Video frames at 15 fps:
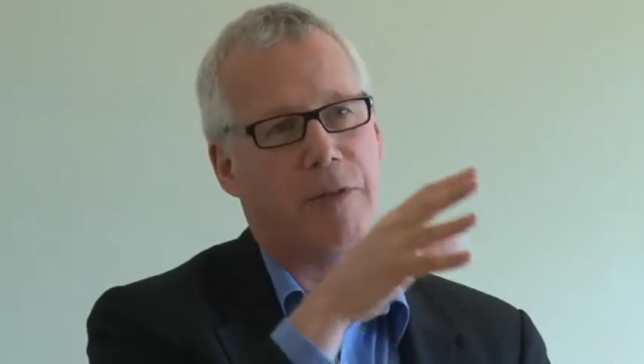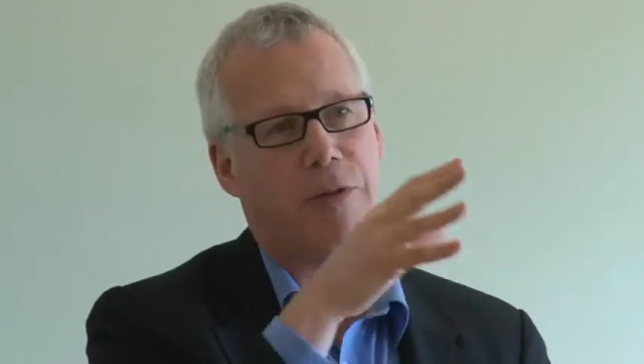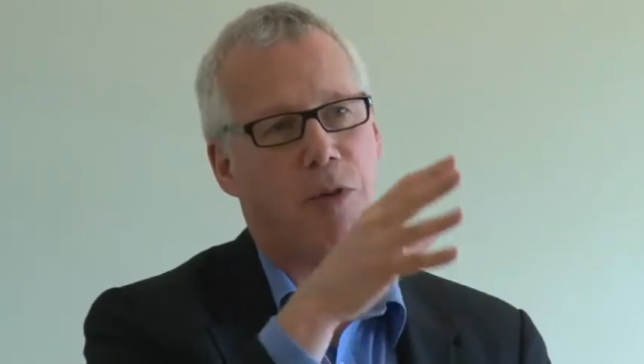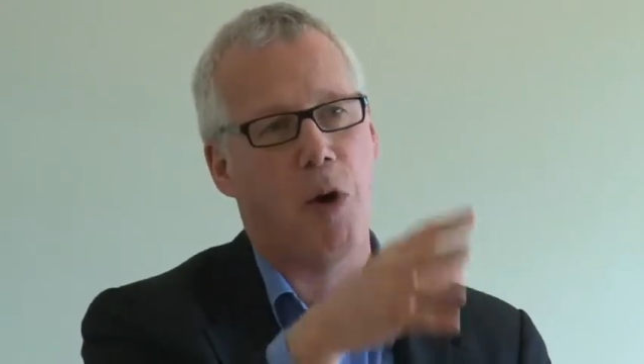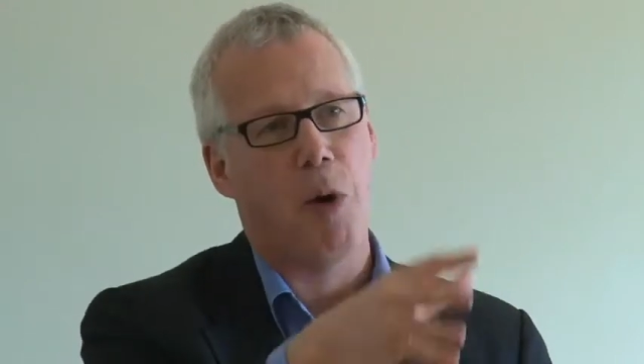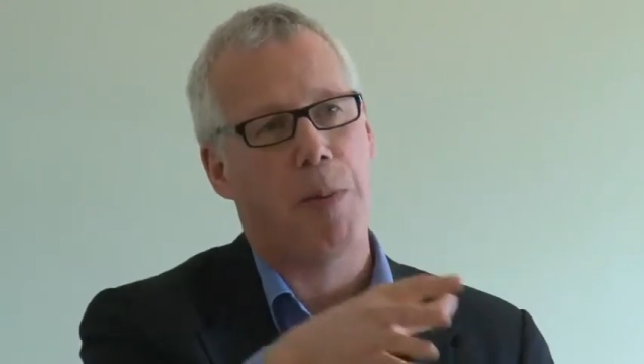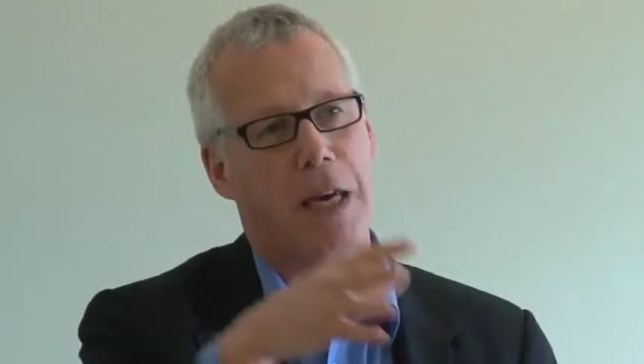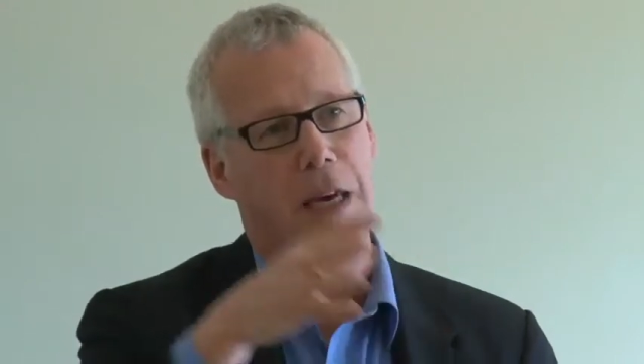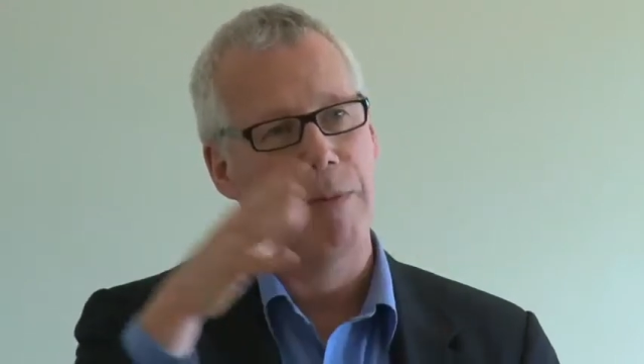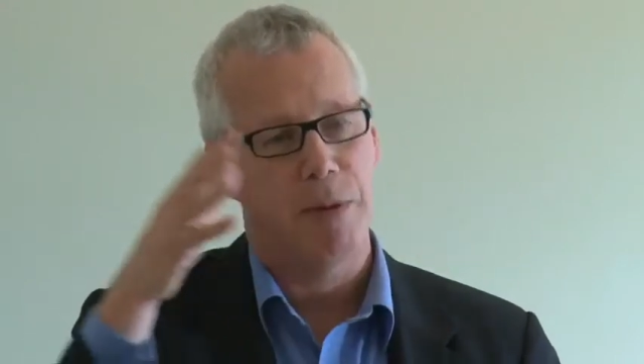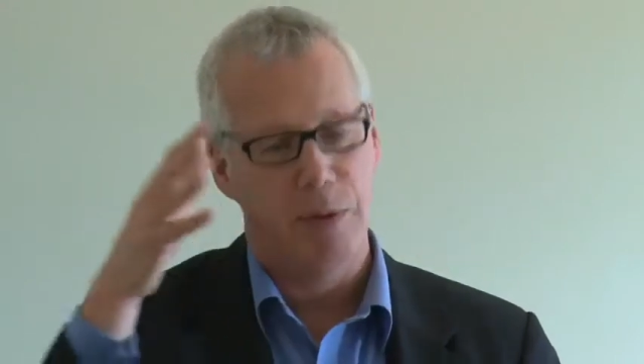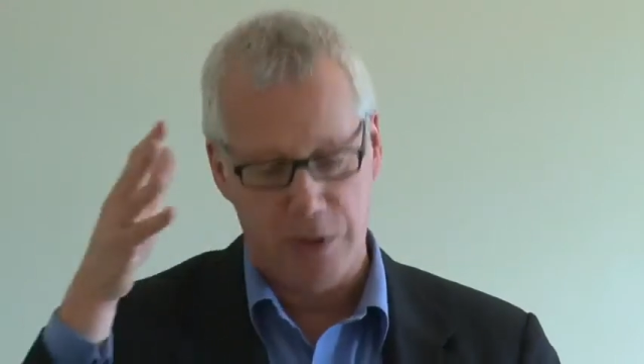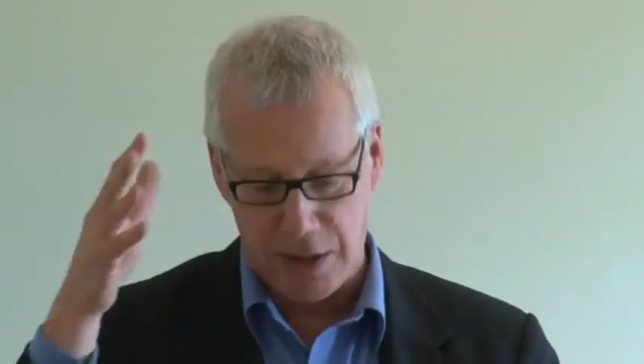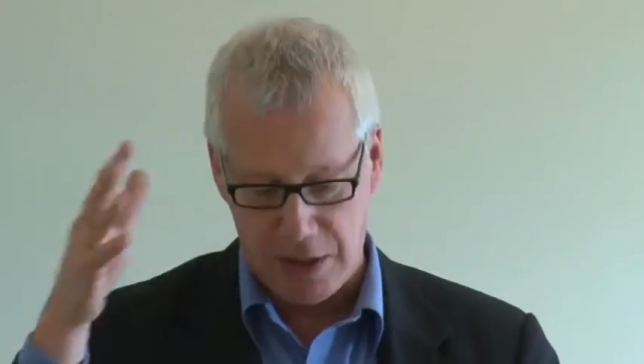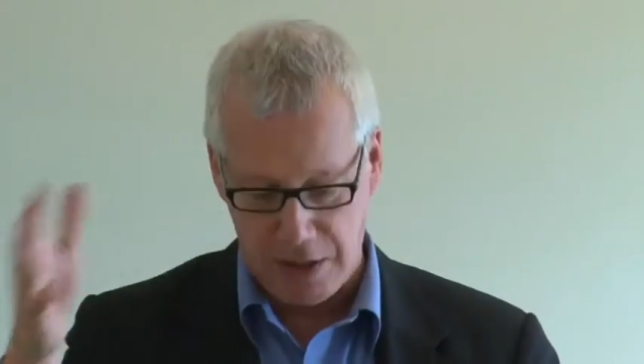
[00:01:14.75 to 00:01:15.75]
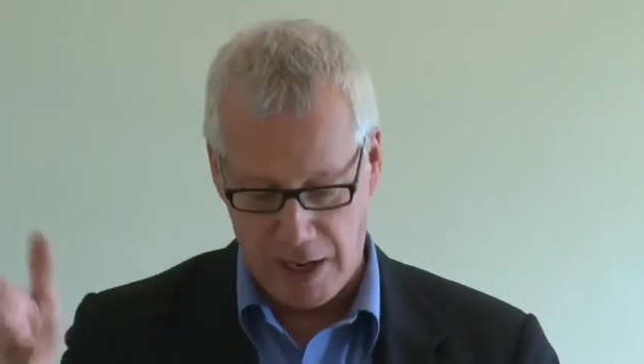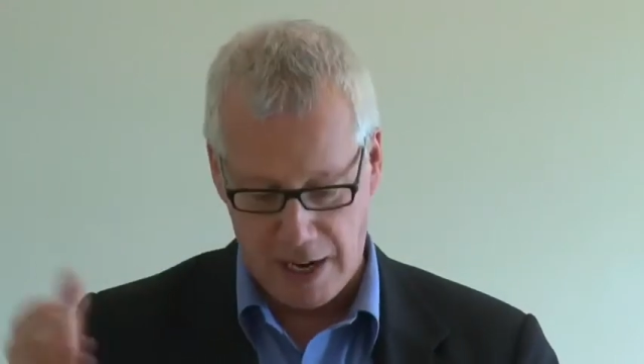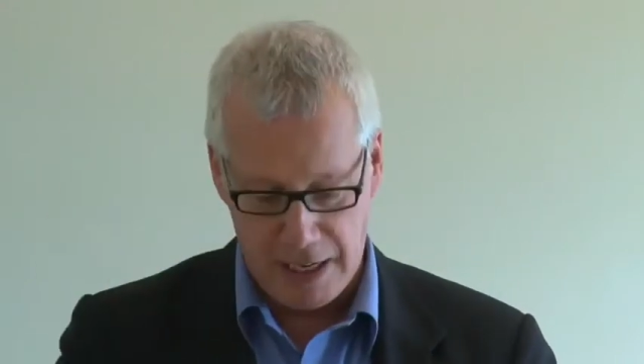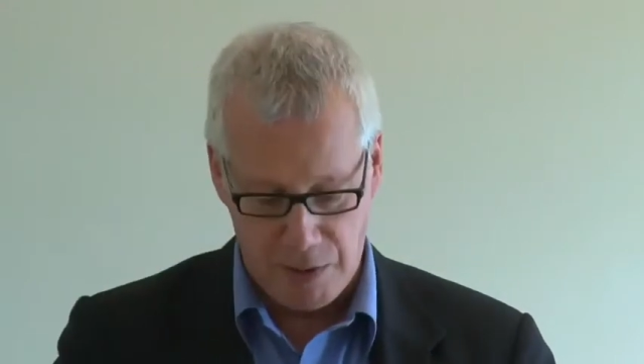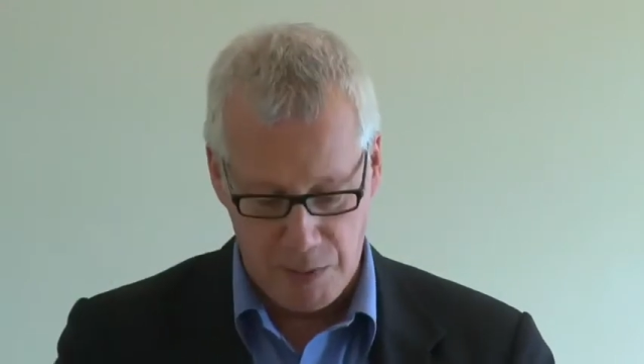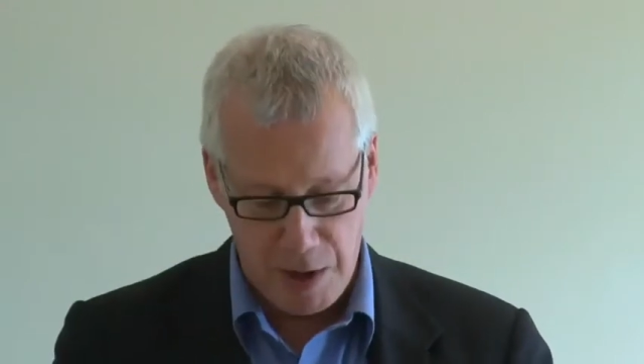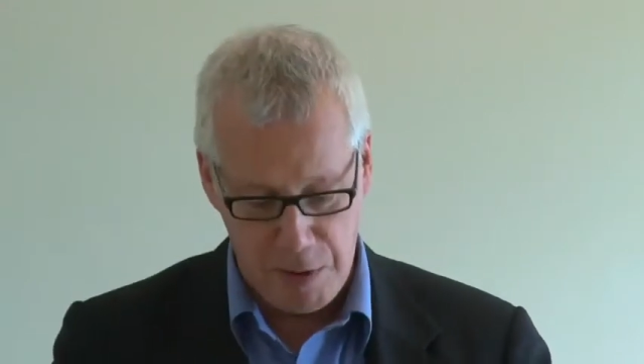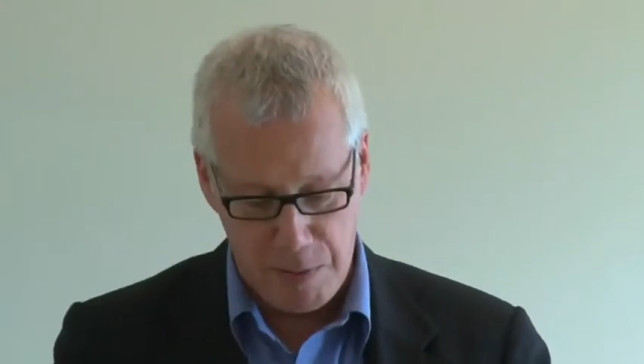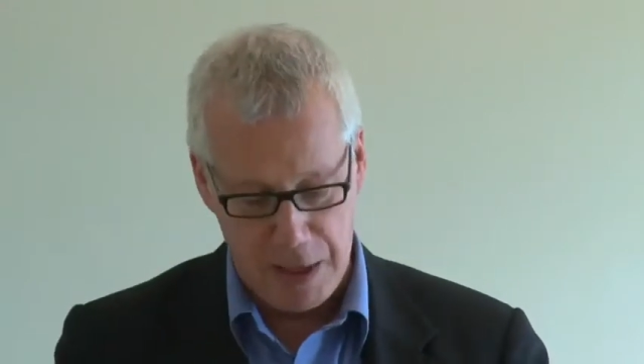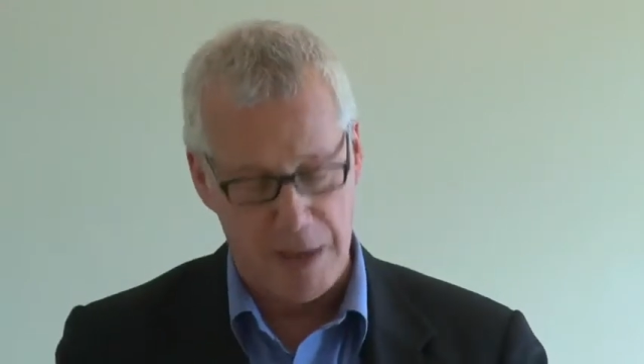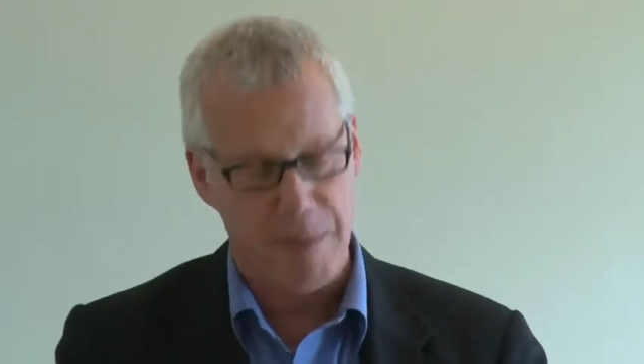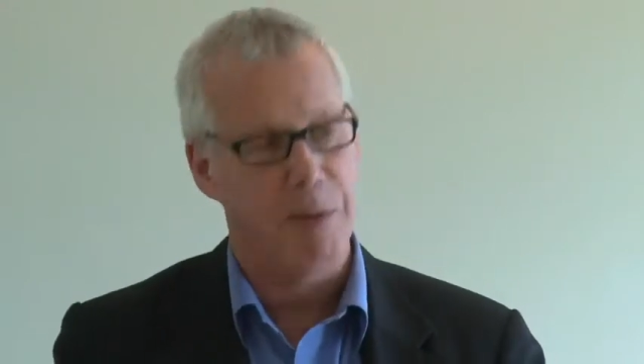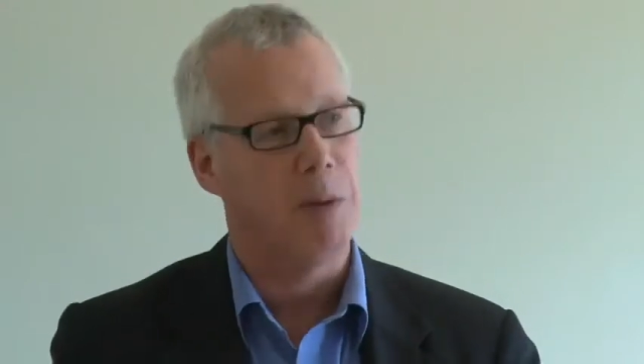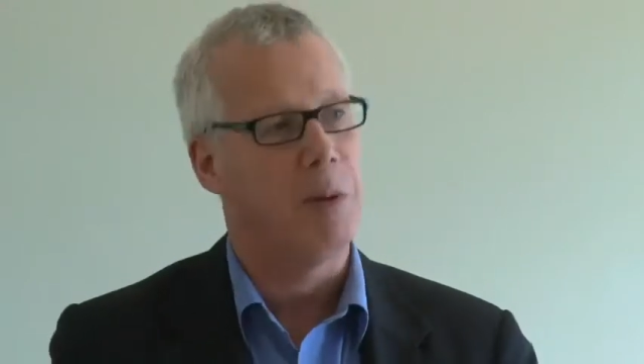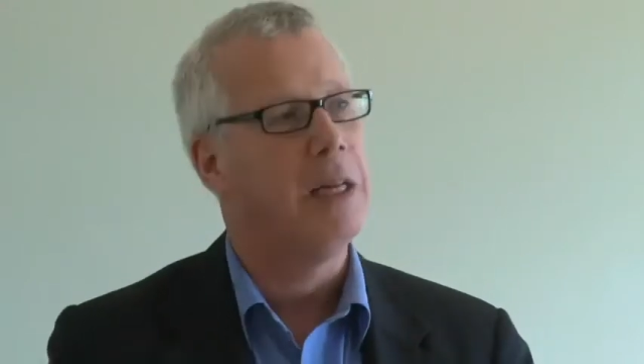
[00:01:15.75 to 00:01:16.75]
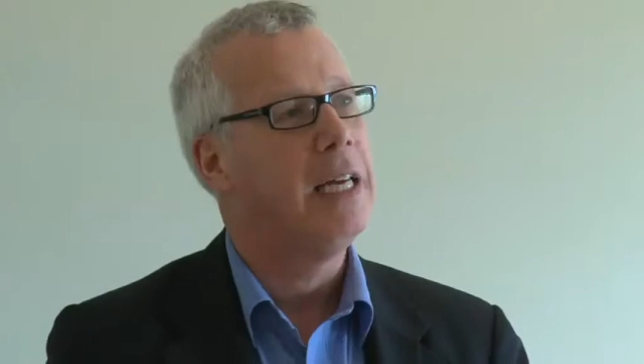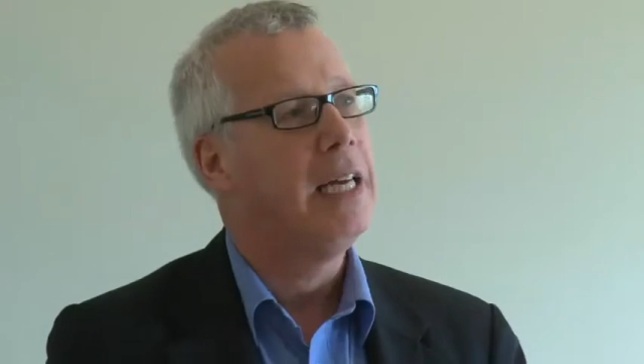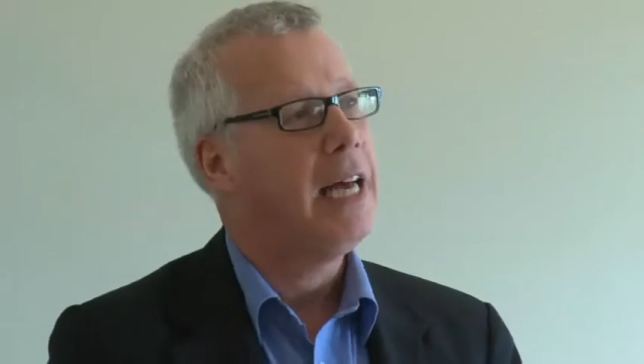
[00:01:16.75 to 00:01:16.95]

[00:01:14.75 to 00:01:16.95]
for people to designing with people,